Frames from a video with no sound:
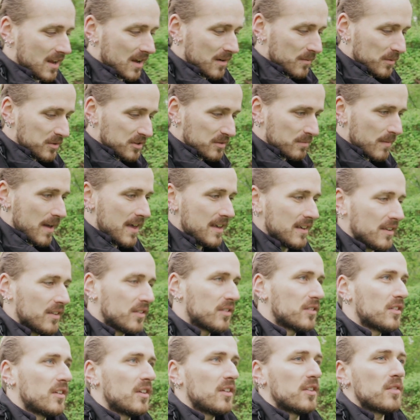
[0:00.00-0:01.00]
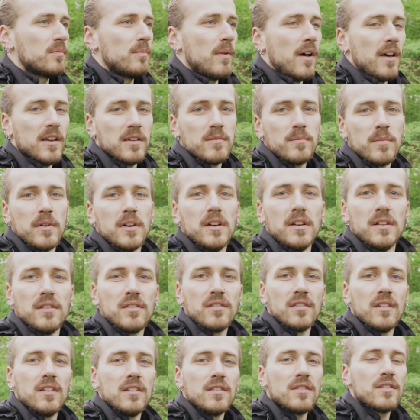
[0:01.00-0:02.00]
which makes spotting
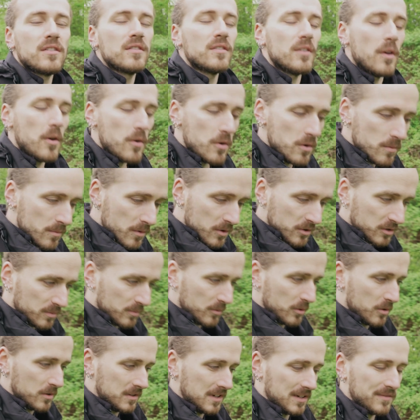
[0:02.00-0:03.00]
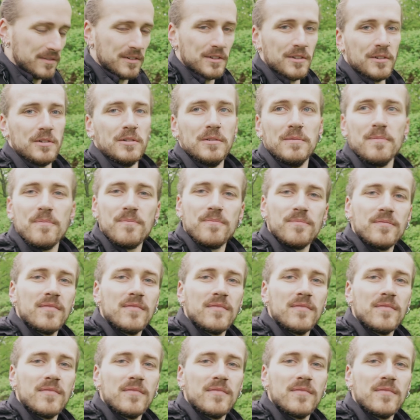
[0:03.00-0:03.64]
birds so much more difficult.